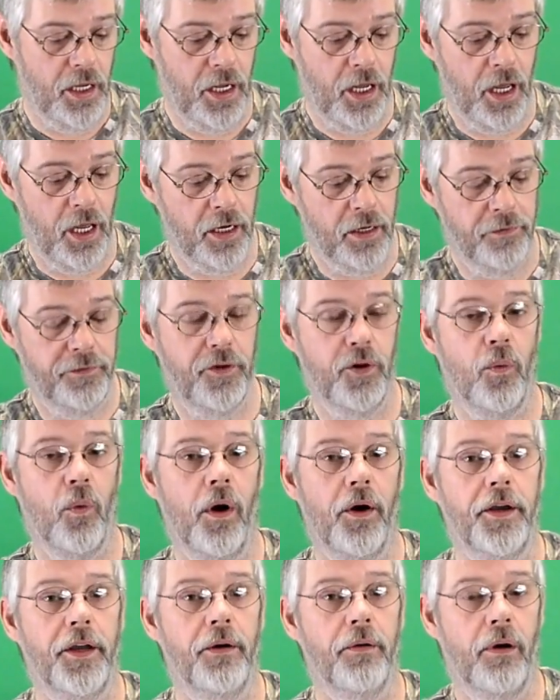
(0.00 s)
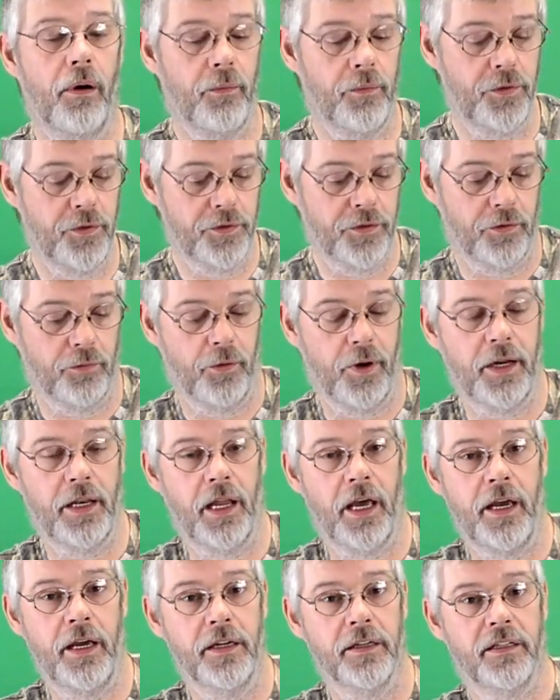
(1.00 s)
and if you're walking around using red
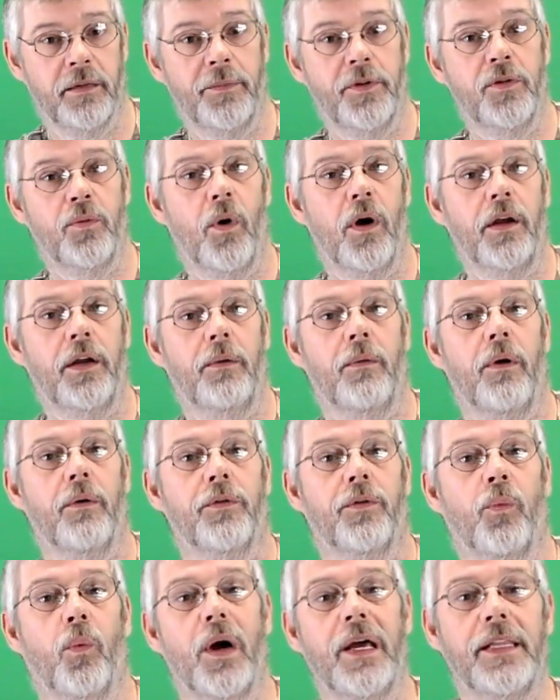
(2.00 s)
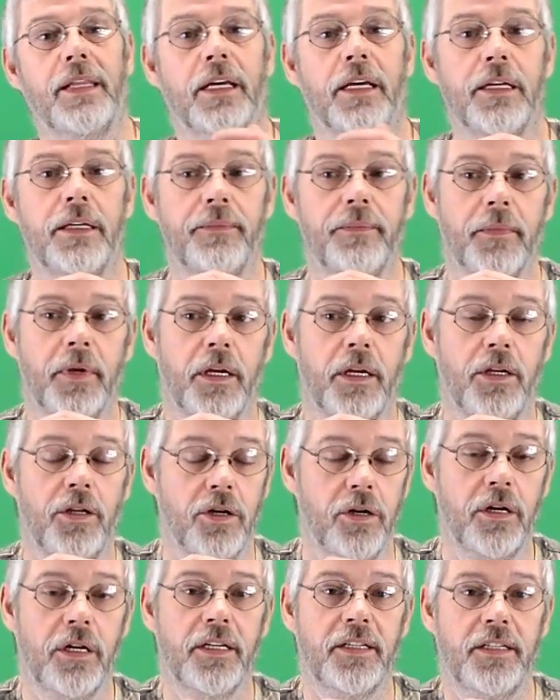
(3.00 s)
light and somebody's walking around with white light,
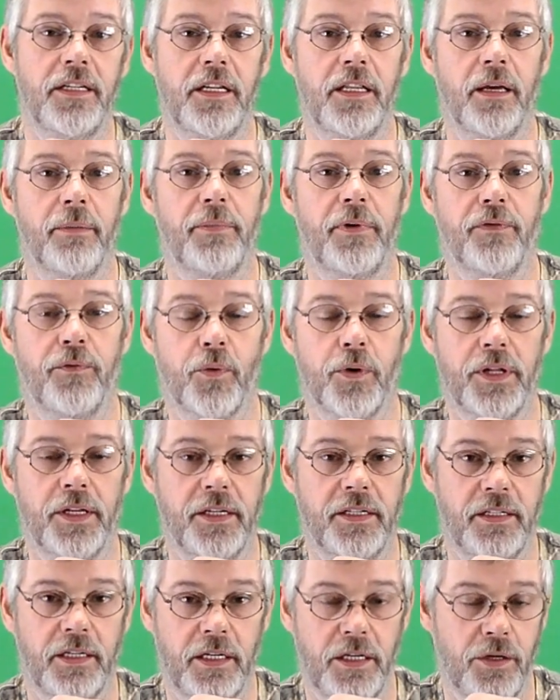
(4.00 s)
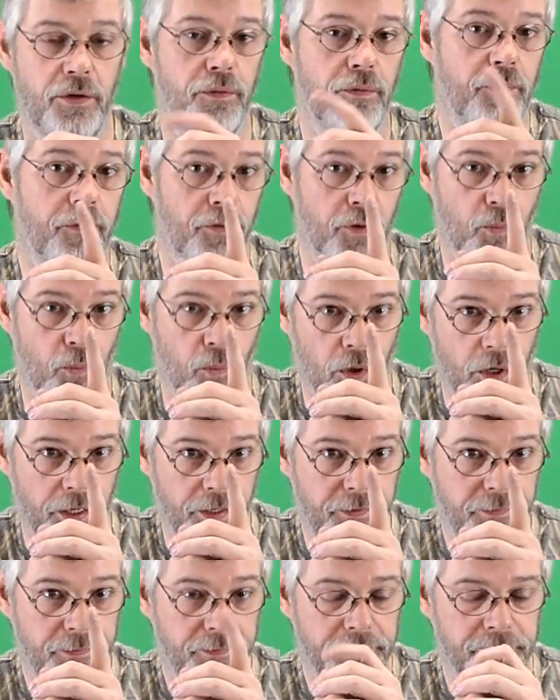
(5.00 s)
you're going to see them before they see you, for one.